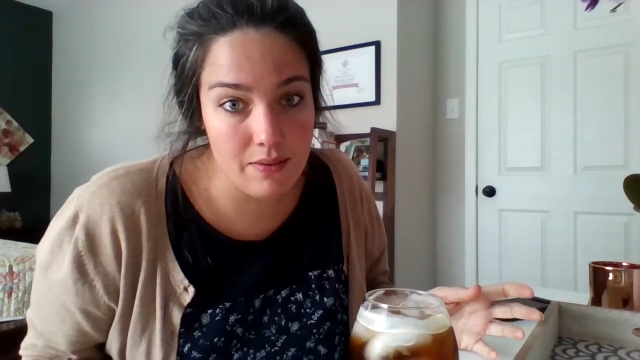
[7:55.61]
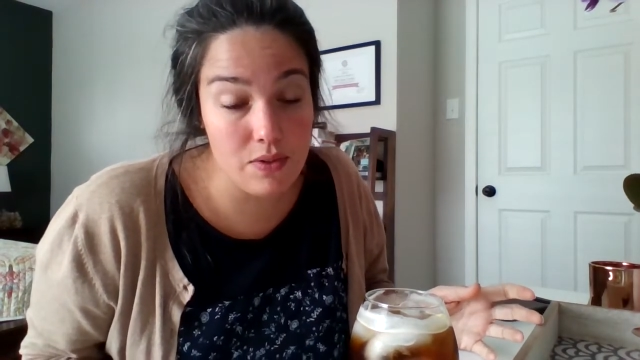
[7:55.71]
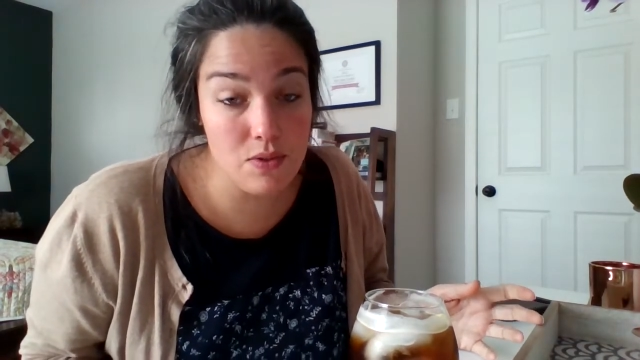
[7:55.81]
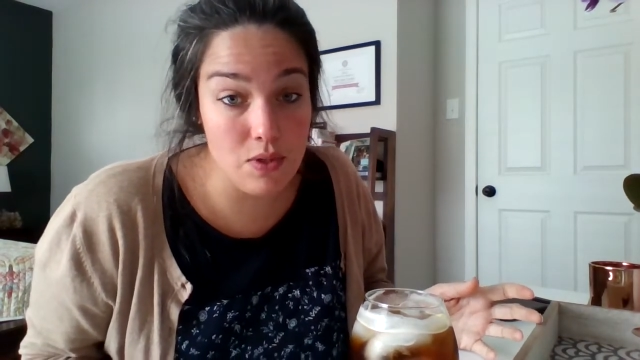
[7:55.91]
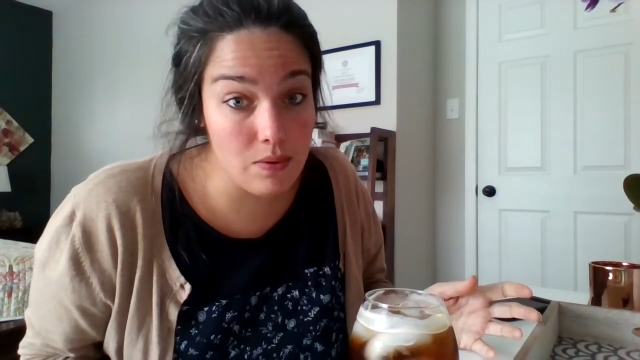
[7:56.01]
If
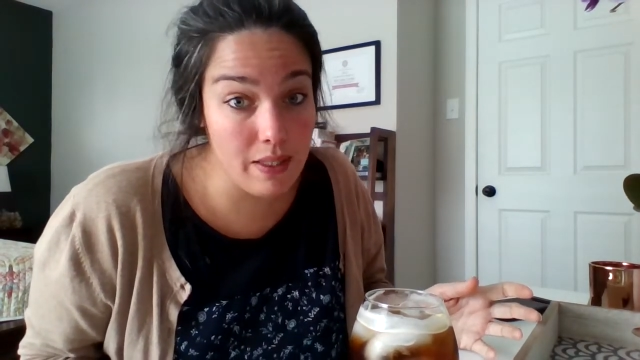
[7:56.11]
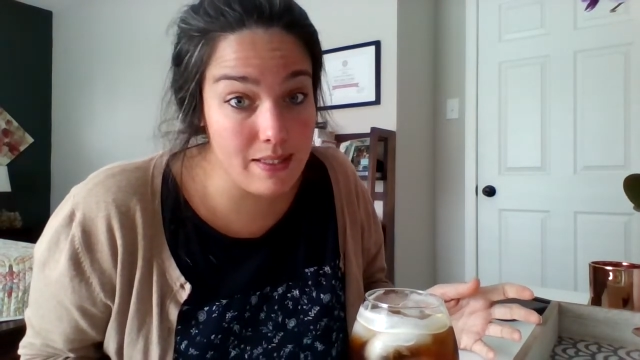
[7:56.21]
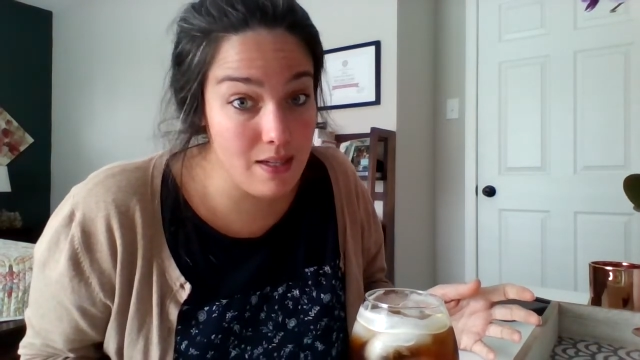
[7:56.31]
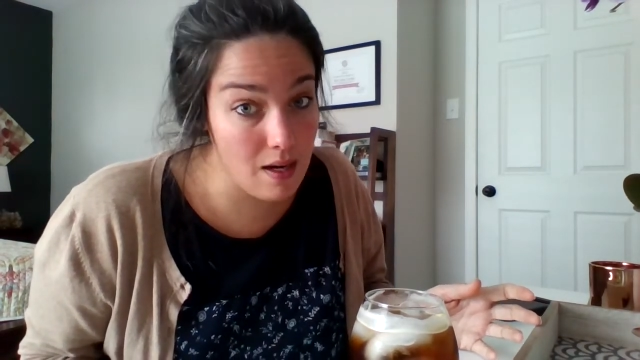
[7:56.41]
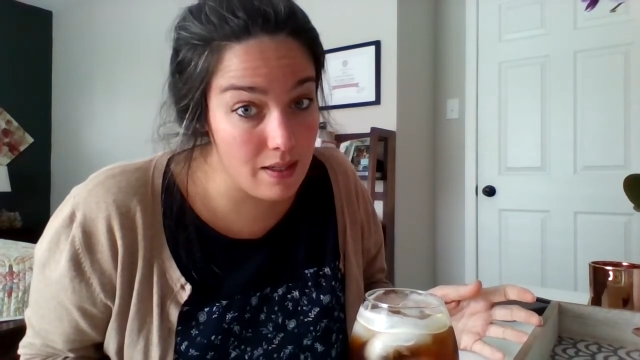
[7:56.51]
you don't like
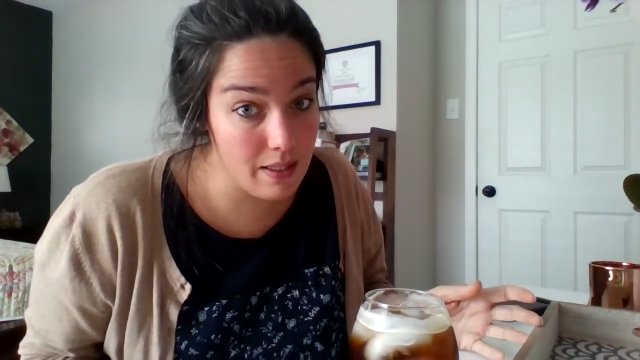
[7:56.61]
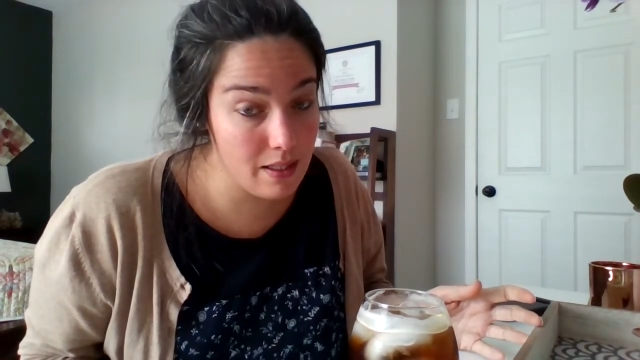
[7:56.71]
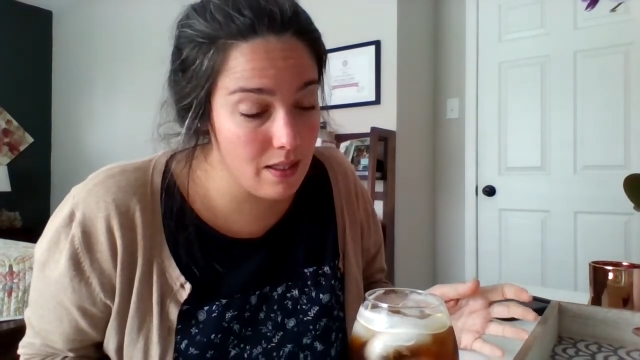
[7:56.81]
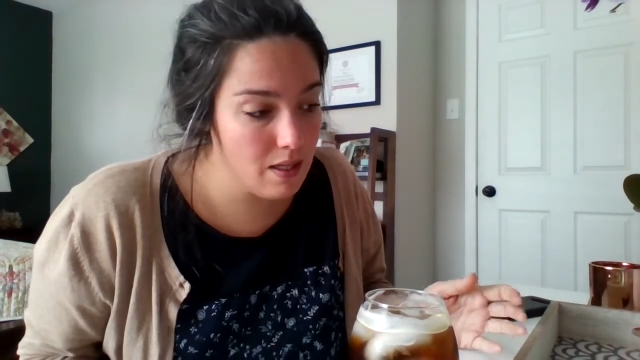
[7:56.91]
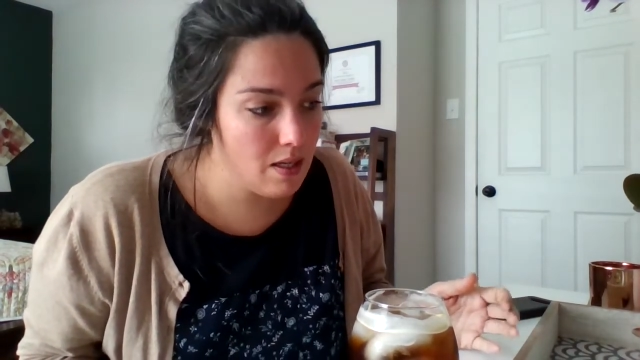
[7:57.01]

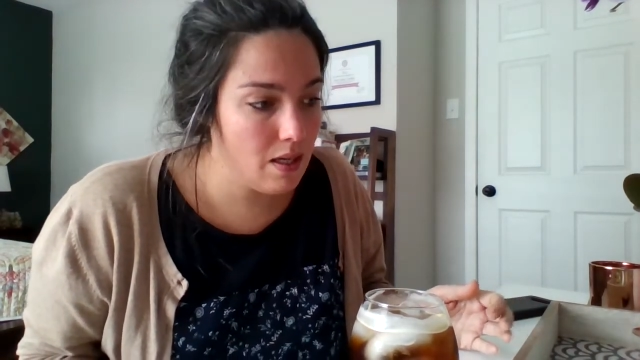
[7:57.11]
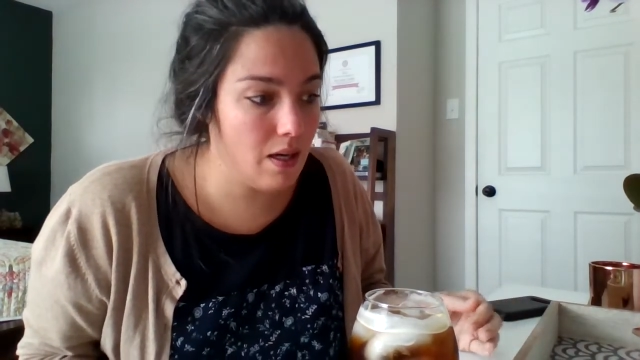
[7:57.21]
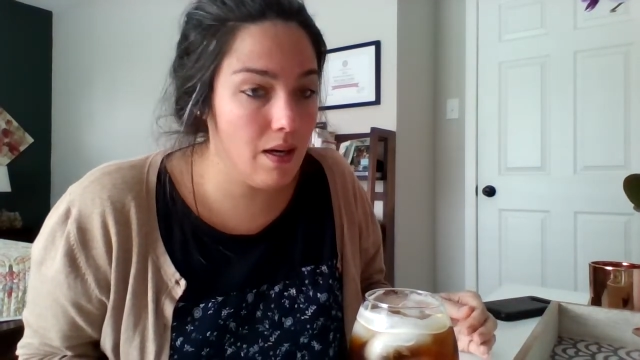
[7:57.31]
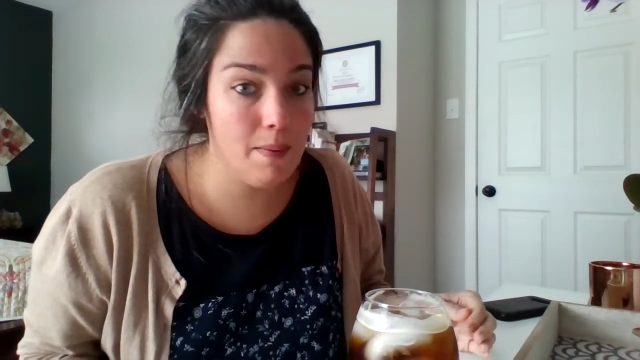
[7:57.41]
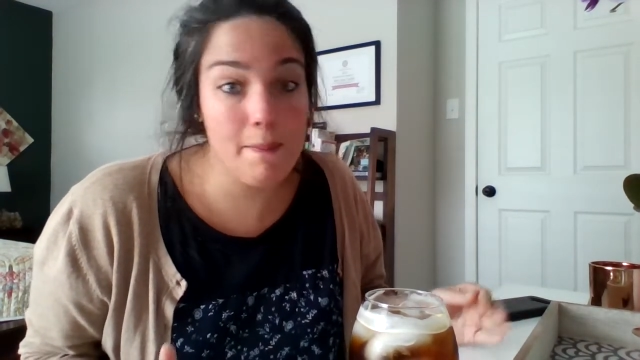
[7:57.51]
tonic,
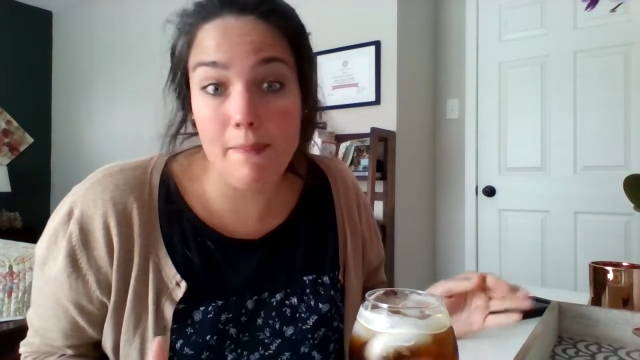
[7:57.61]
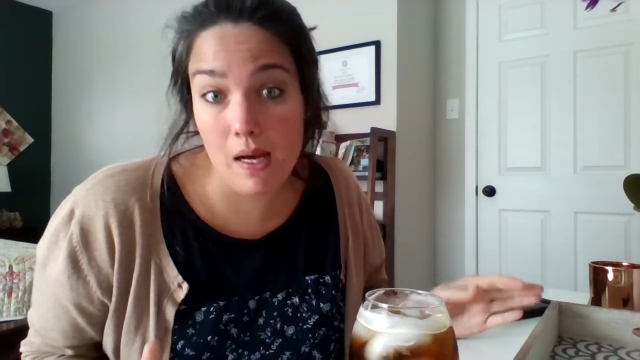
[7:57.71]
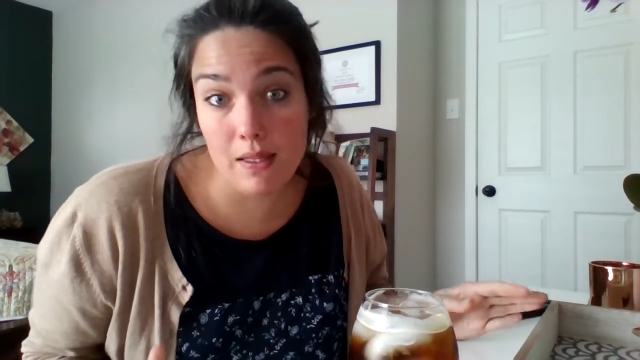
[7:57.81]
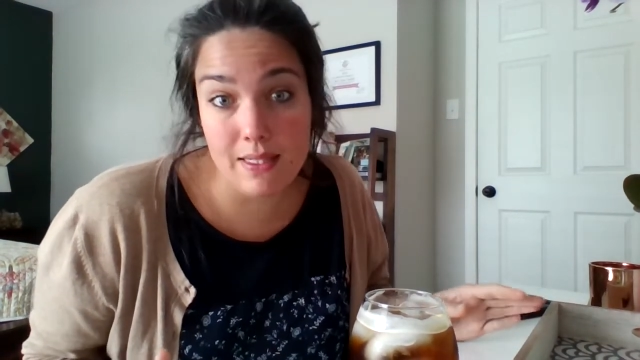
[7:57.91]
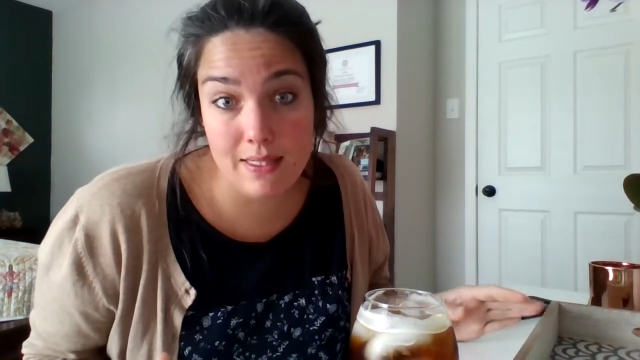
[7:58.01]
um,
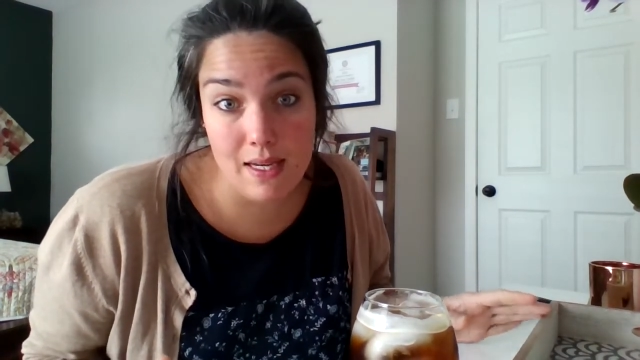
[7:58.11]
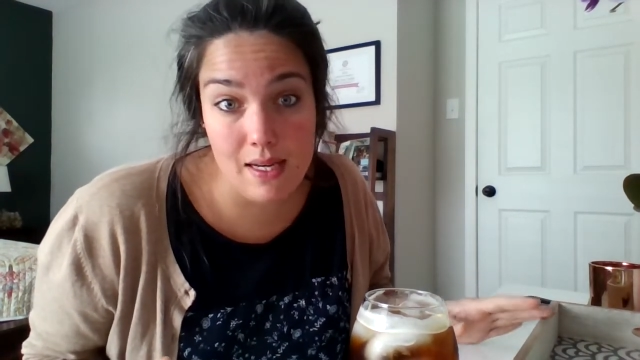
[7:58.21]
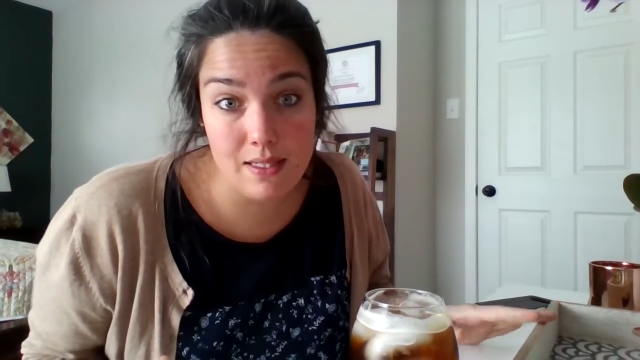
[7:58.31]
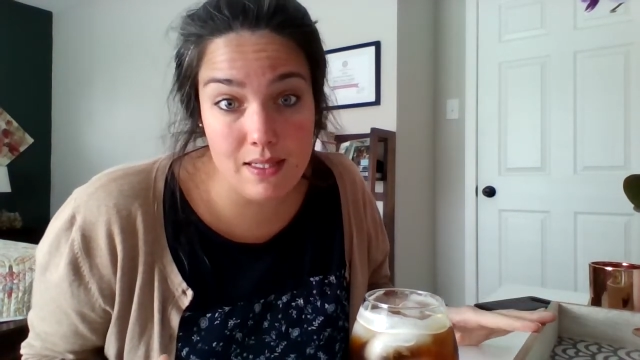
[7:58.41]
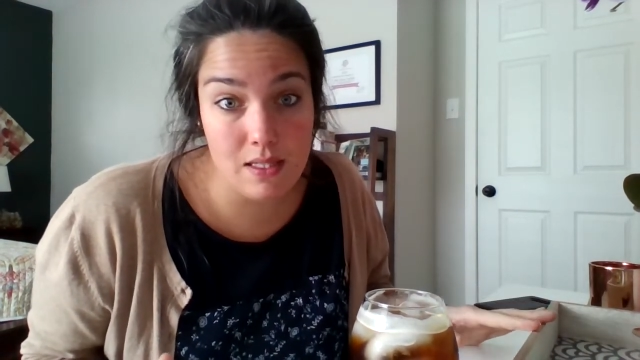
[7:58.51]
Molly
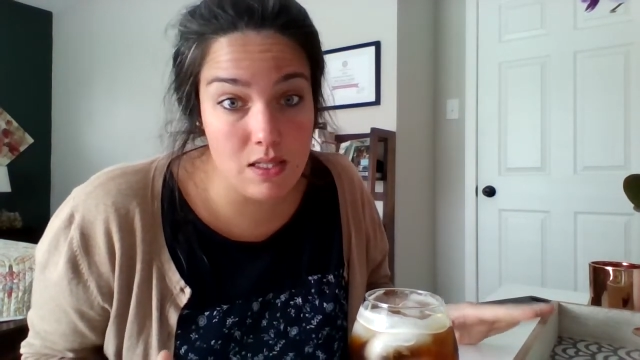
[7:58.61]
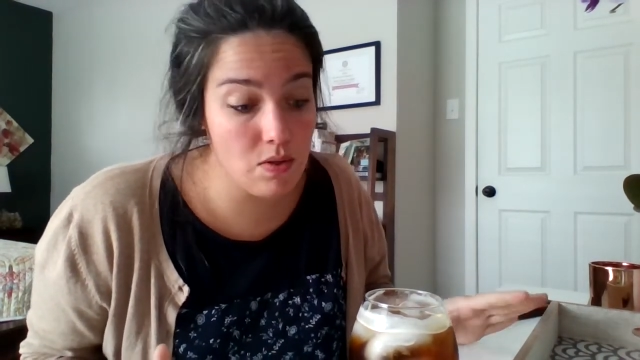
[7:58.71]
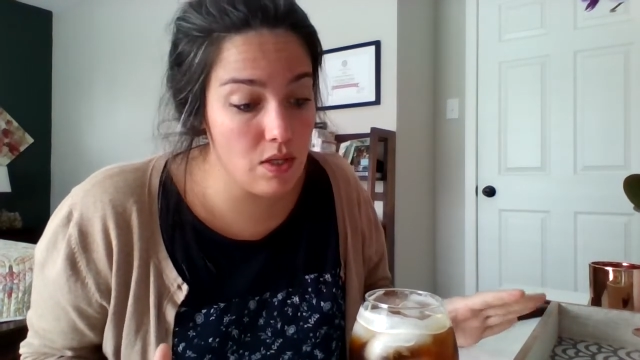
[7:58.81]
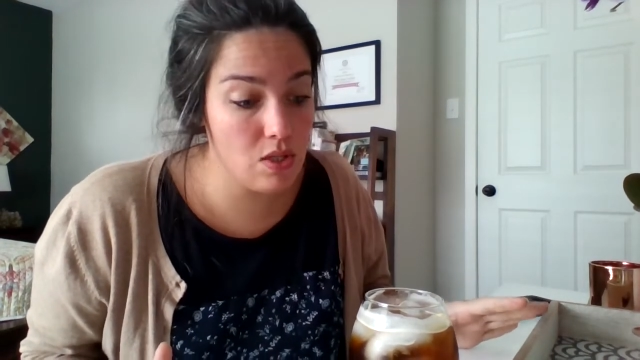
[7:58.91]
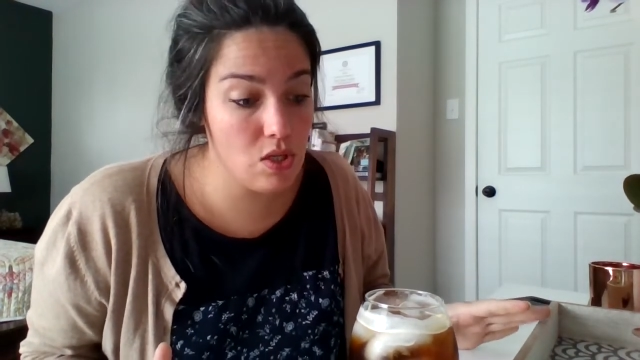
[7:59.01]
says that you
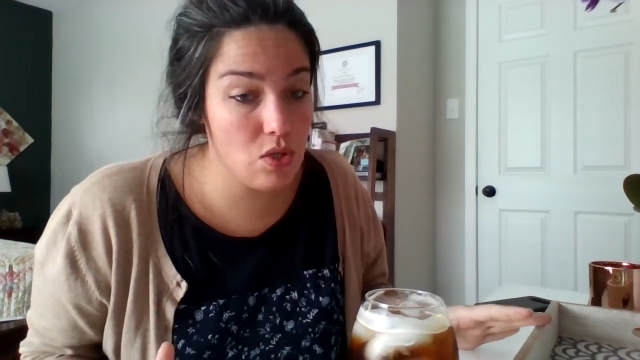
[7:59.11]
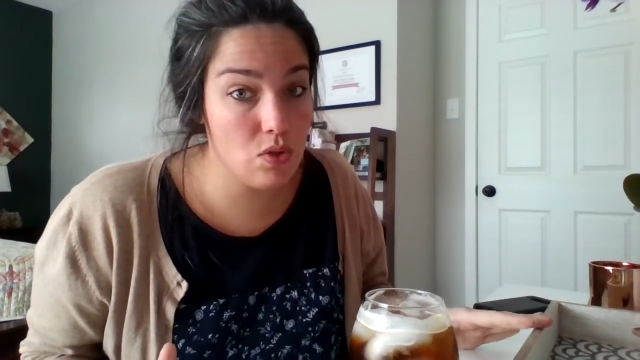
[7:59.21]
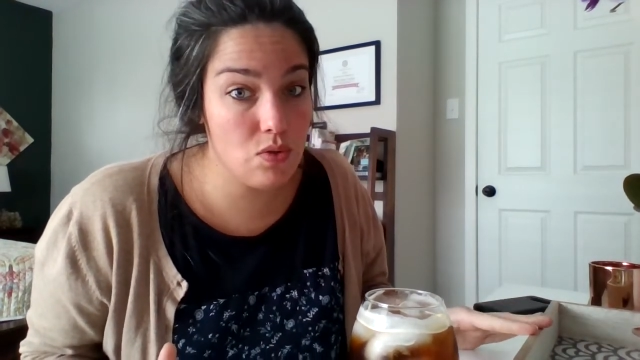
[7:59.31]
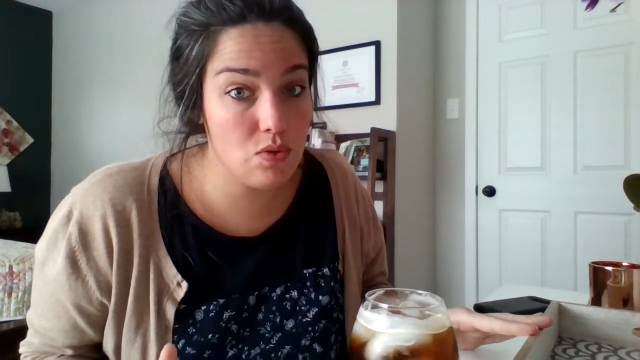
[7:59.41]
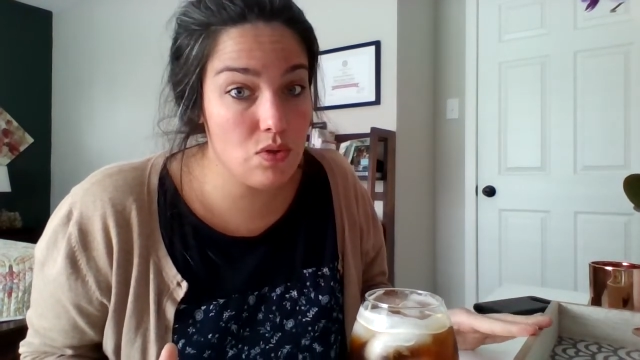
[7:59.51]
can
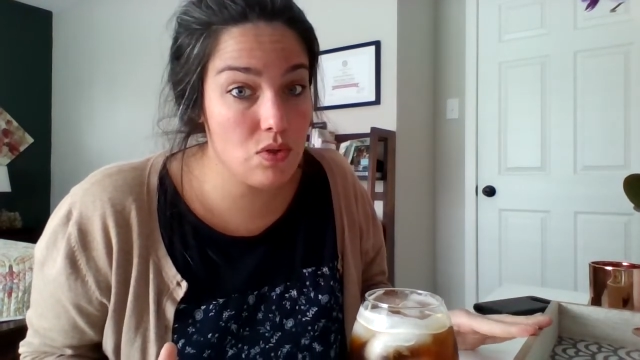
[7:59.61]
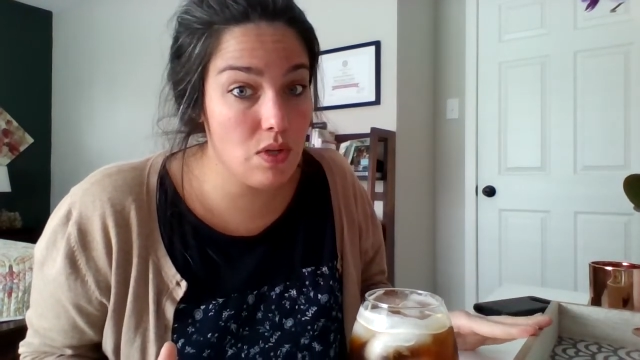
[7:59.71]
use